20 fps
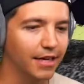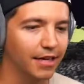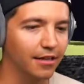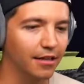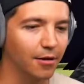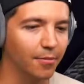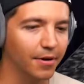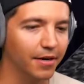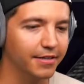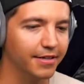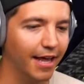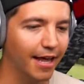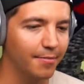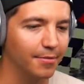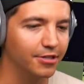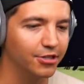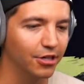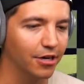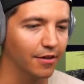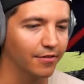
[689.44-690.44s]
get a little bit of
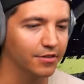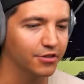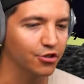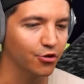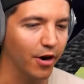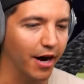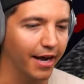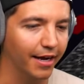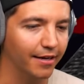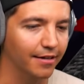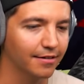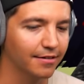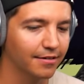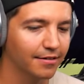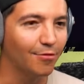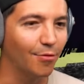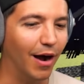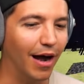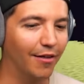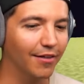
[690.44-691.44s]
damage in on this dragon.
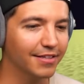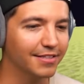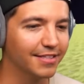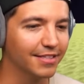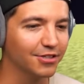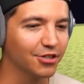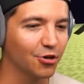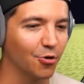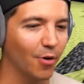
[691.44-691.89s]
Wow, this is